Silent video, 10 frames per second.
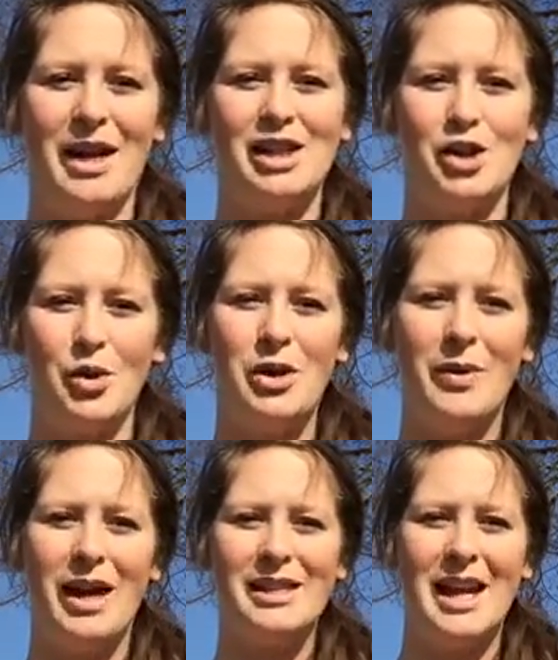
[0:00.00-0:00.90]
It's 3
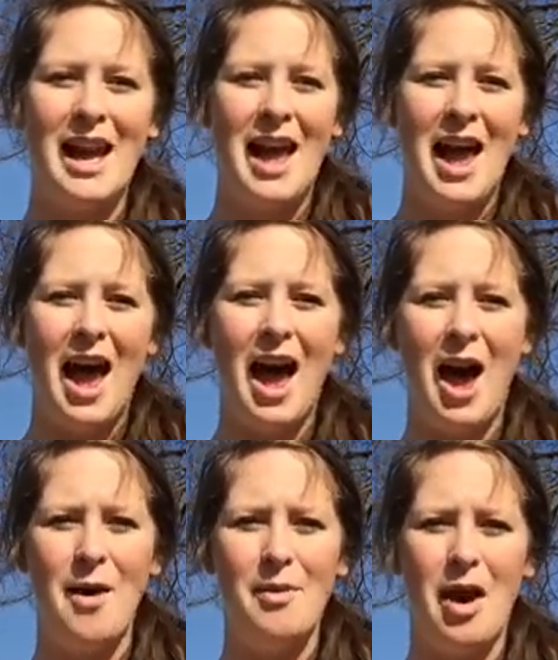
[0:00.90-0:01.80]
weeks
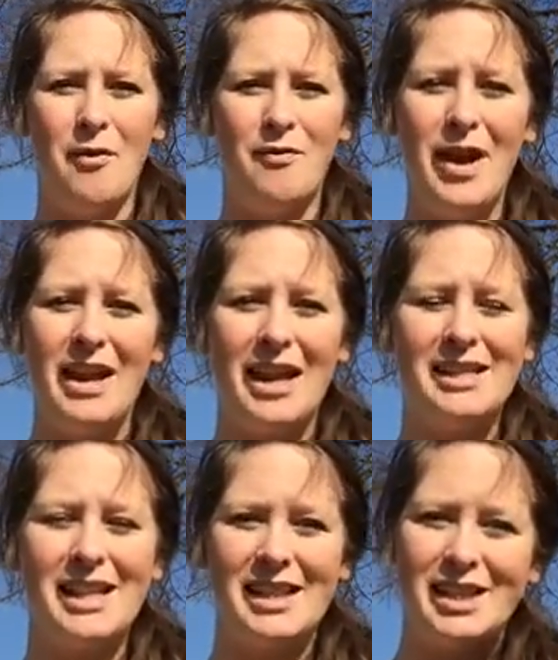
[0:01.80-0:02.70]
of
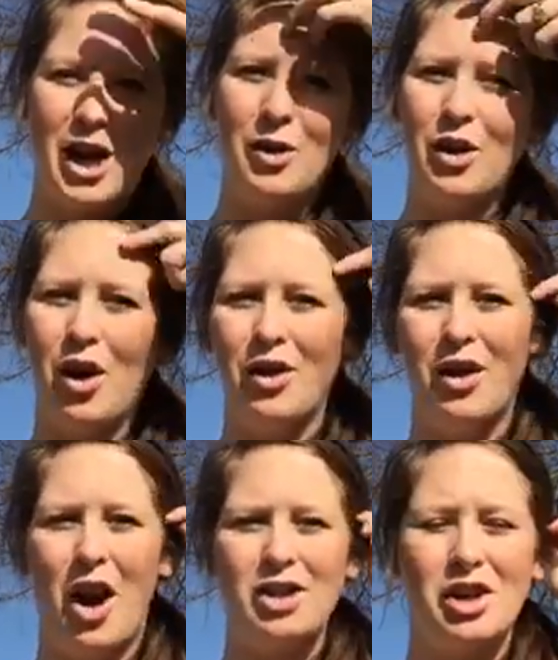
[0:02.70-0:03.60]
fitness, and so you're
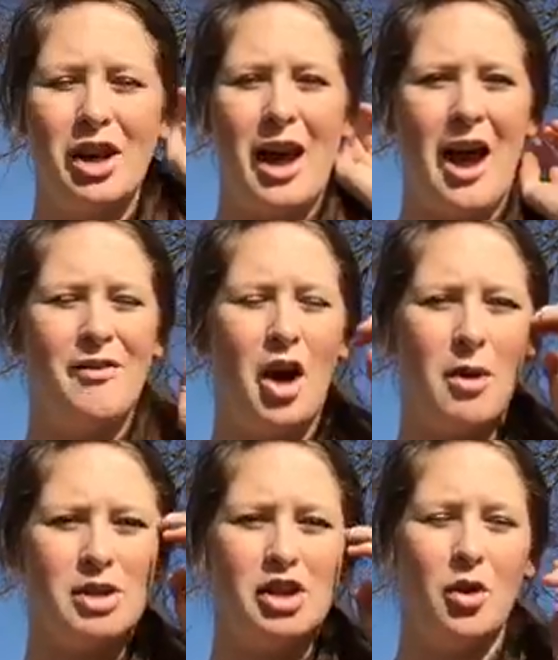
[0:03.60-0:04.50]
also going to have the
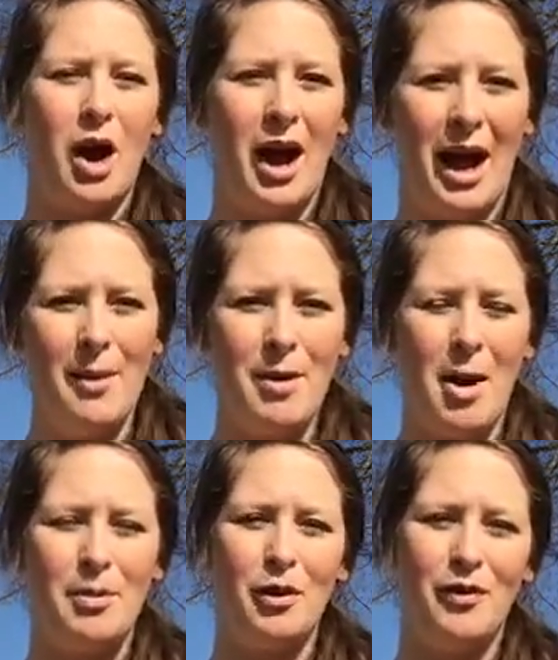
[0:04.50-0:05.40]
option to amp
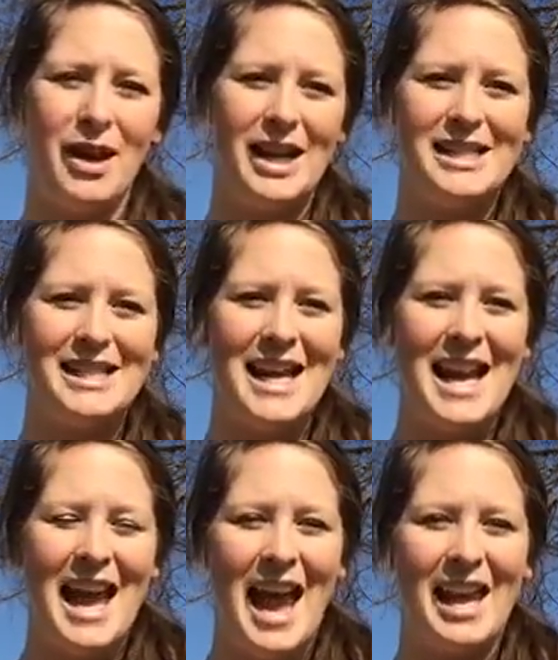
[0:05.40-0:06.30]
up your fitness
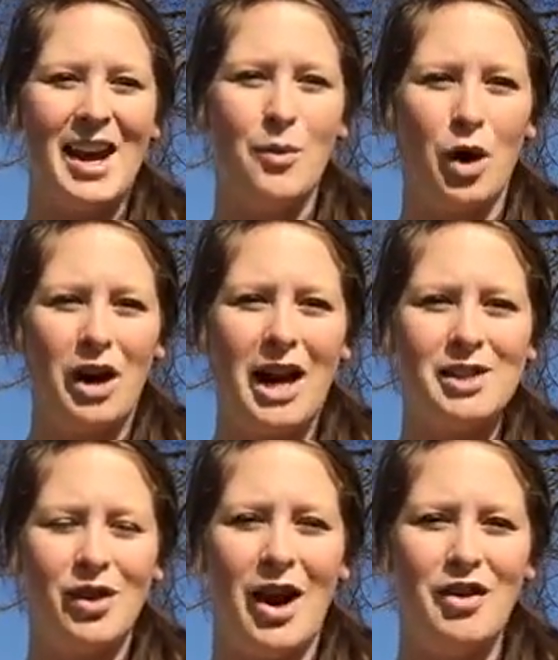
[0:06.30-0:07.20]
and get
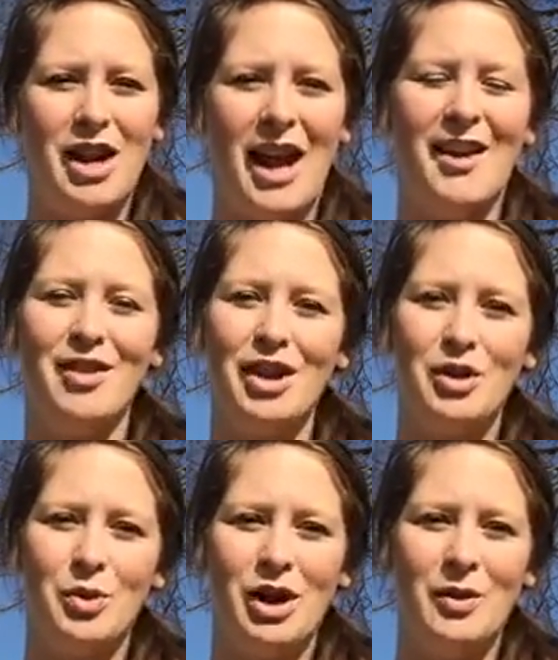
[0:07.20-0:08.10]
workouts for every day of the
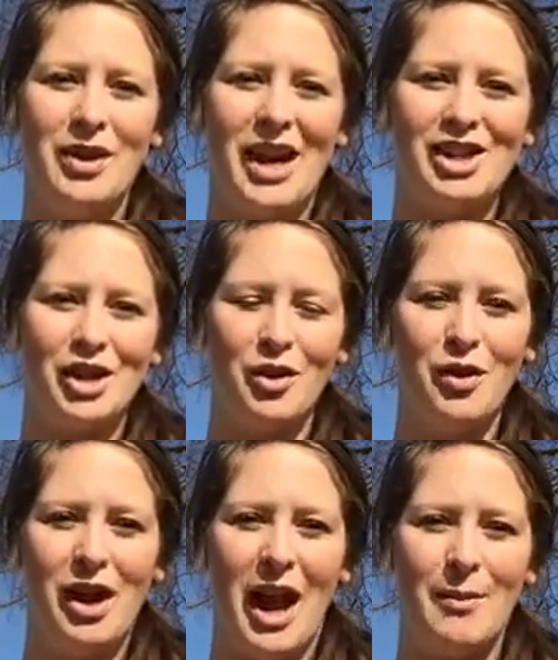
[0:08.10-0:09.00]
21-Day
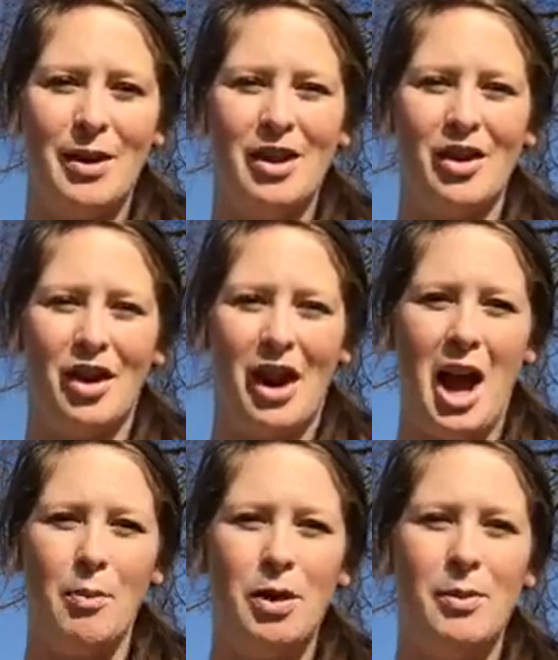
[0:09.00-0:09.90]
Sugar-Free Academy that are going to
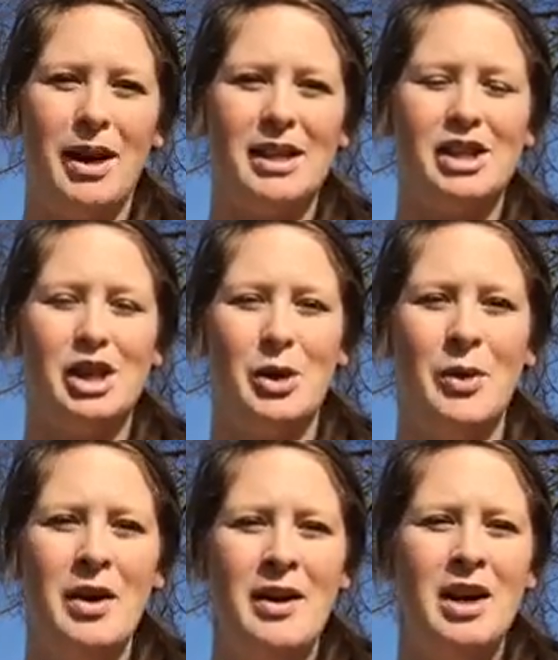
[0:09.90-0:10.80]
help you begin to
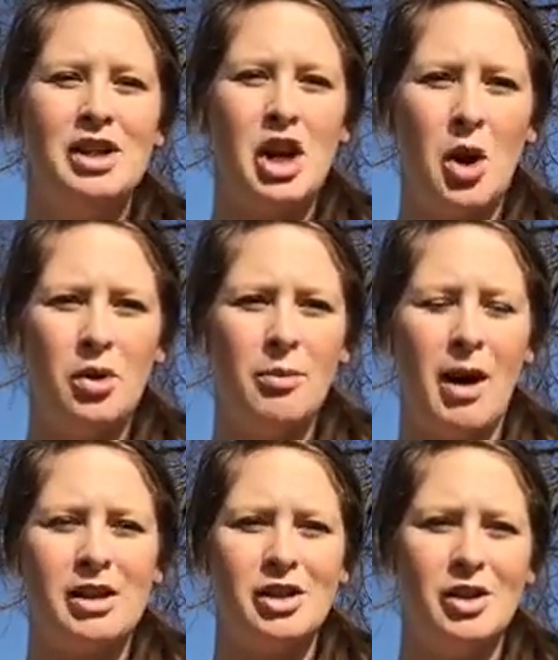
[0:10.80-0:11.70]
tone your
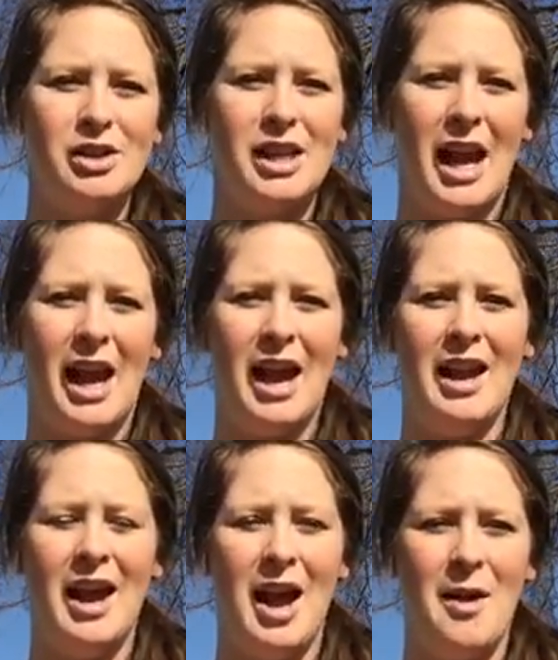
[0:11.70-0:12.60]
muscles
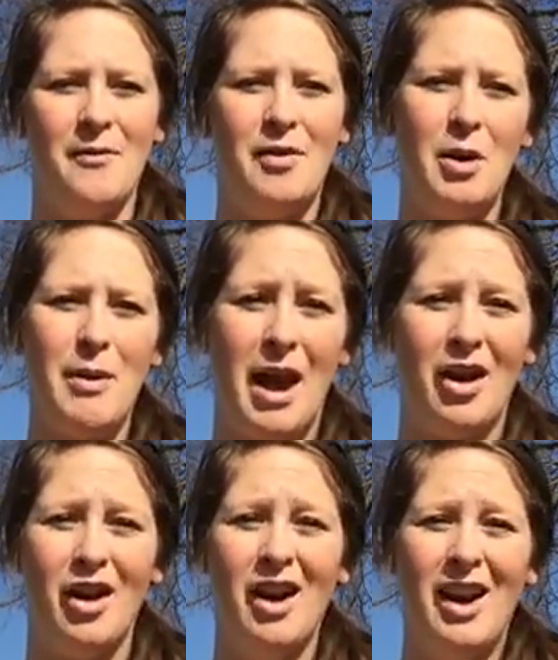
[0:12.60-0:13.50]
and feel
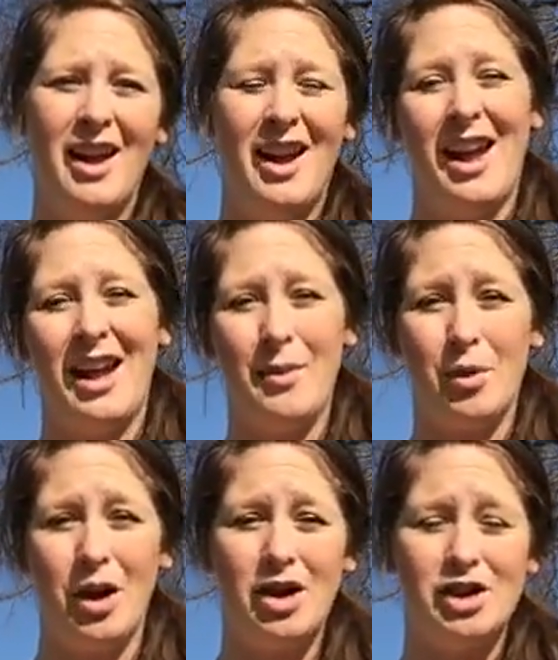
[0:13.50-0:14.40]
better and get
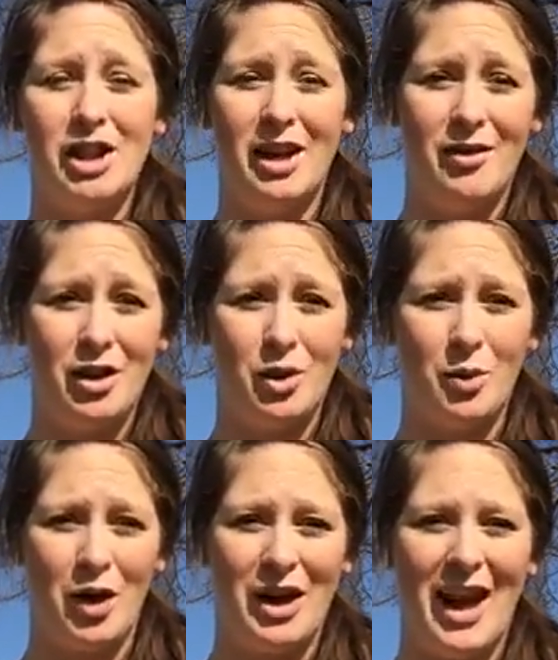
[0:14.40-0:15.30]
more energy even
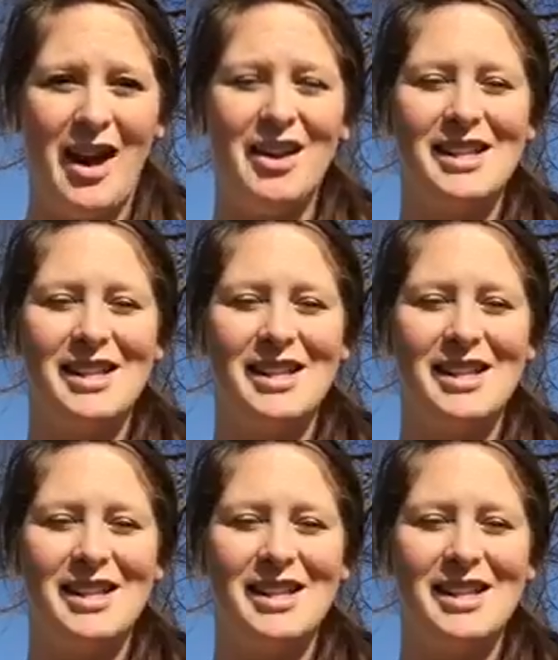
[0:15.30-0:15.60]
through working out.